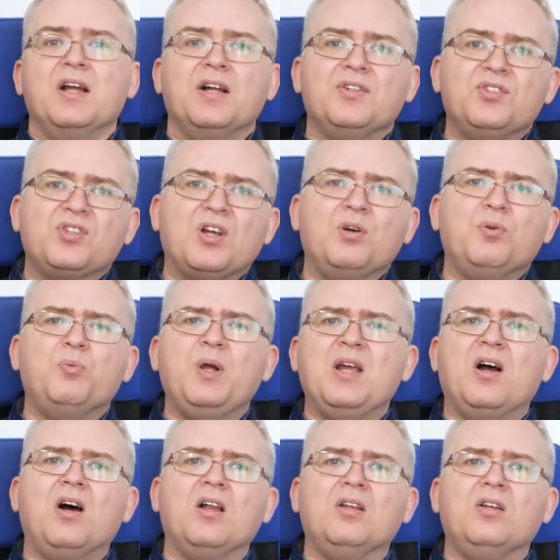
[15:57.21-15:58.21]
And so
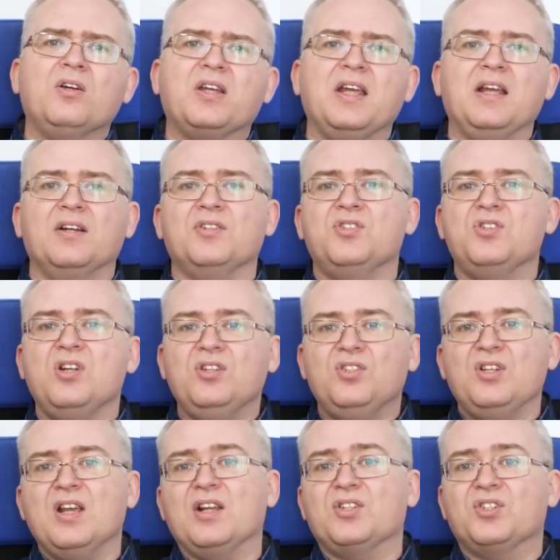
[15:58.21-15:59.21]
we are looking at G
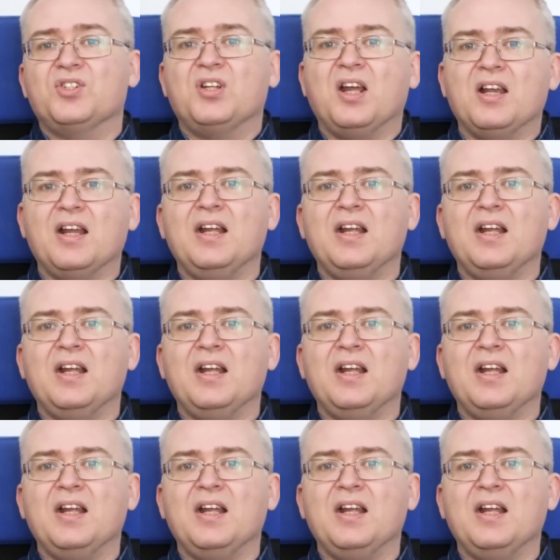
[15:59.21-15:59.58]
T X ten